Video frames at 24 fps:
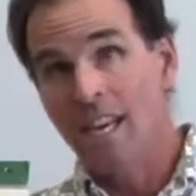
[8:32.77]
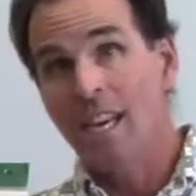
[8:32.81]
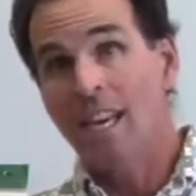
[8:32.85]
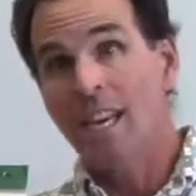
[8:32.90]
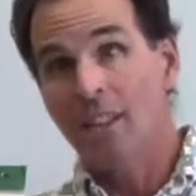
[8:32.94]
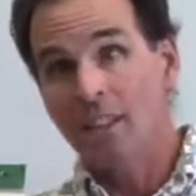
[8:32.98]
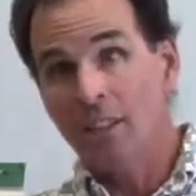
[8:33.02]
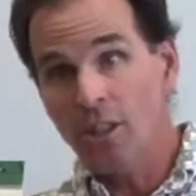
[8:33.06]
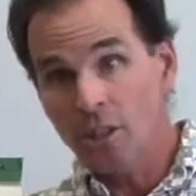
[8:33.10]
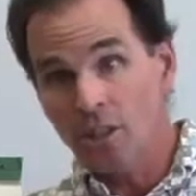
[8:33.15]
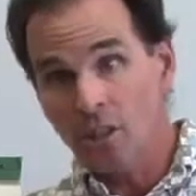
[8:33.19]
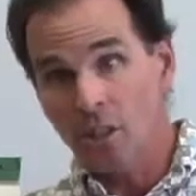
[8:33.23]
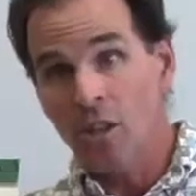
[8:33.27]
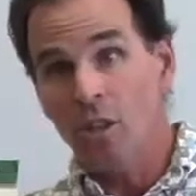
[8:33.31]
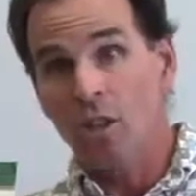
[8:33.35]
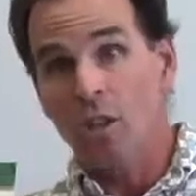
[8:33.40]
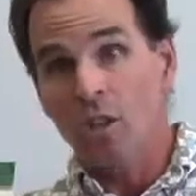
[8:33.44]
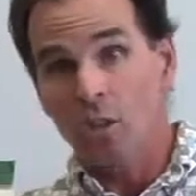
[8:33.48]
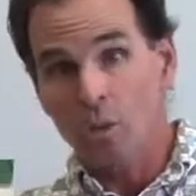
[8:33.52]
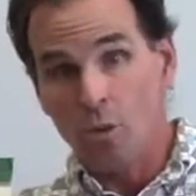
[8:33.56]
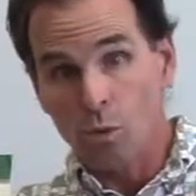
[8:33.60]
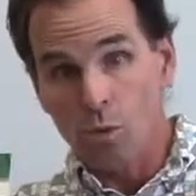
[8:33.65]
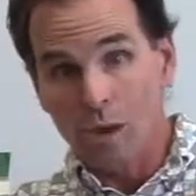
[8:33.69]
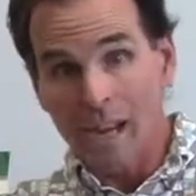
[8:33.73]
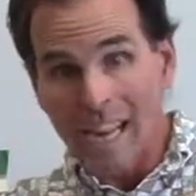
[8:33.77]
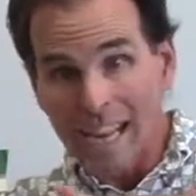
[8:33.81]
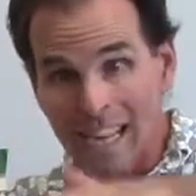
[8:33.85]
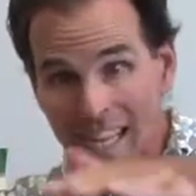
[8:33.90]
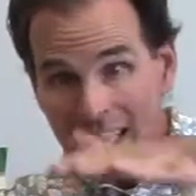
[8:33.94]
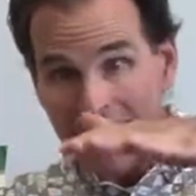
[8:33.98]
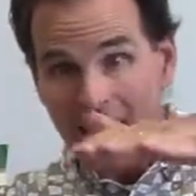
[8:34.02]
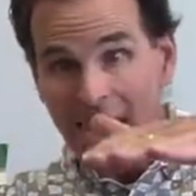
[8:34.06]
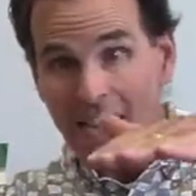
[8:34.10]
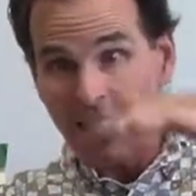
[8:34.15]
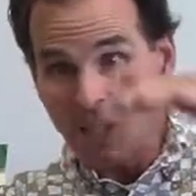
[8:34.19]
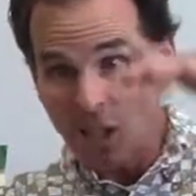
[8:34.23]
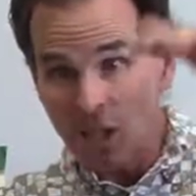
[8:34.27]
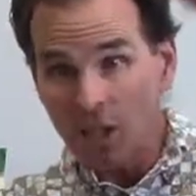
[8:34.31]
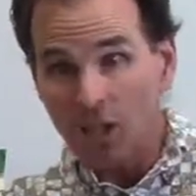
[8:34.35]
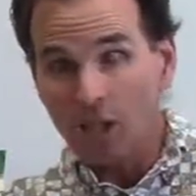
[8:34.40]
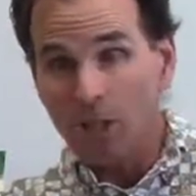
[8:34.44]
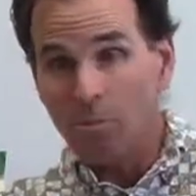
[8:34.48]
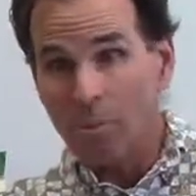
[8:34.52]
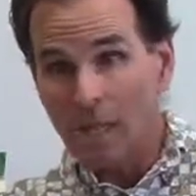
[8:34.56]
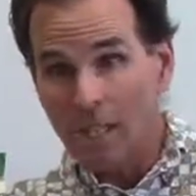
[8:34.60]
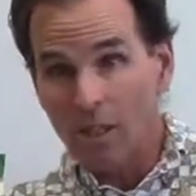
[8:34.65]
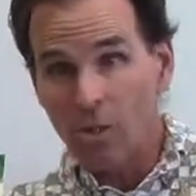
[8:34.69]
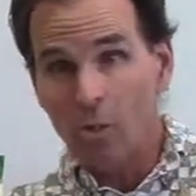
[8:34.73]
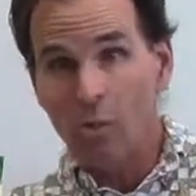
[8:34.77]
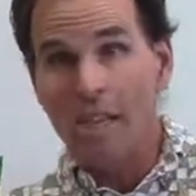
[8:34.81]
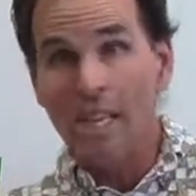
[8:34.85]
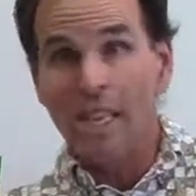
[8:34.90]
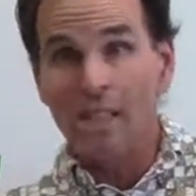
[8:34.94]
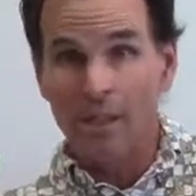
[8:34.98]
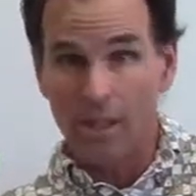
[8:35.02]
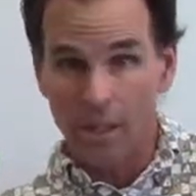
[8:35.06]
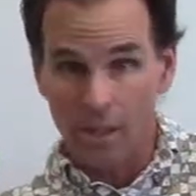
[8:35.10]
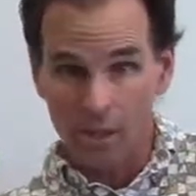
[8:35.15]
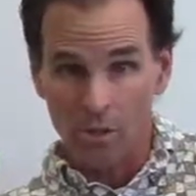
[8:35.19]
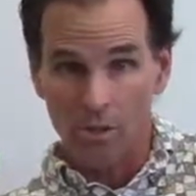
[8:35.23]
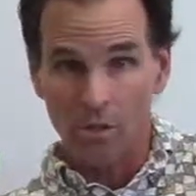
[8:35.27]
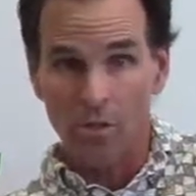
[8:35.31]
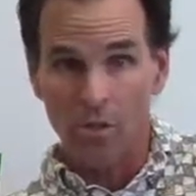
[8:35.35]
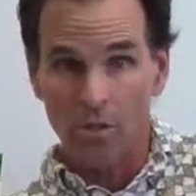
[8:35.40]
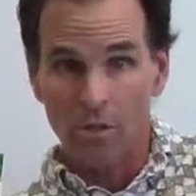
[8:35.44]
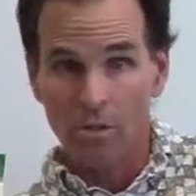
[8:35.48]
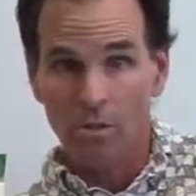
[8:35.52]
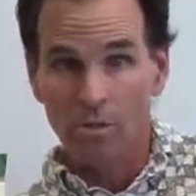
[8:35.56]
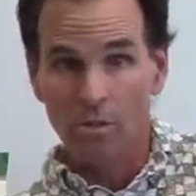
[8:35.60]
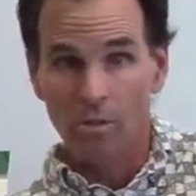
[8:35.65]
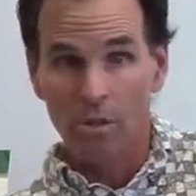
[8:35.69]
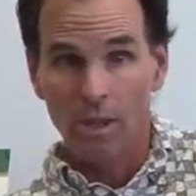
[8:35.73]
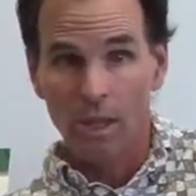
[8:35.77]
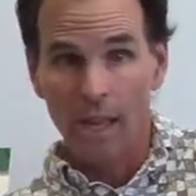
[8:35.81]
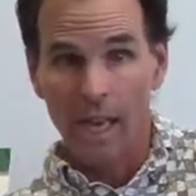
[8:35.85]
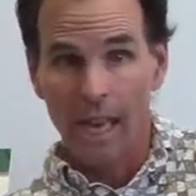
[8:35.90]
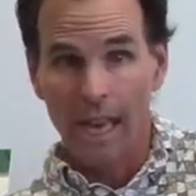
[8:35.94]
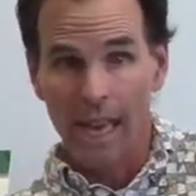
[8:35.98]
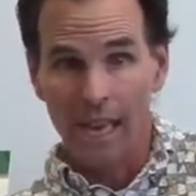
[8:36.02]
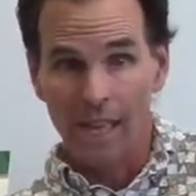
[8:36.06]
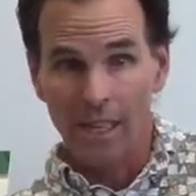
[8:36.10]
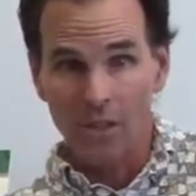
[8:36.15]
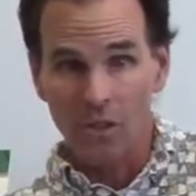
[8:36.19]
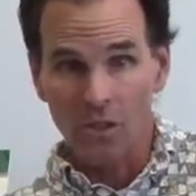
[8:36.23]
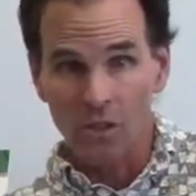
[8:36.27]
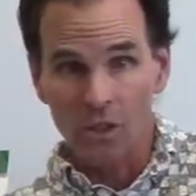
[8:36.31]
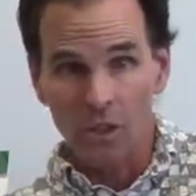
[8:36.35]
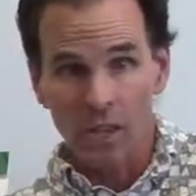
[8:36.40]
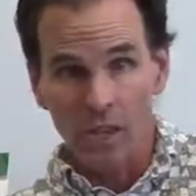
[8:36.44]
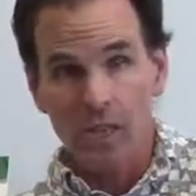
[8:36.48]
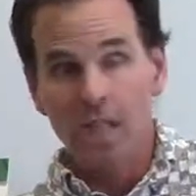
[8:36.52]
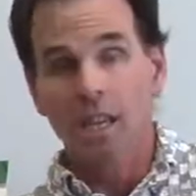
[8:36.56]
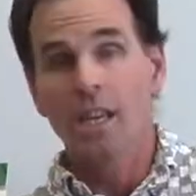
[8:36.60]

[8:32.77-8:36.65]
And there's gradations between those ends.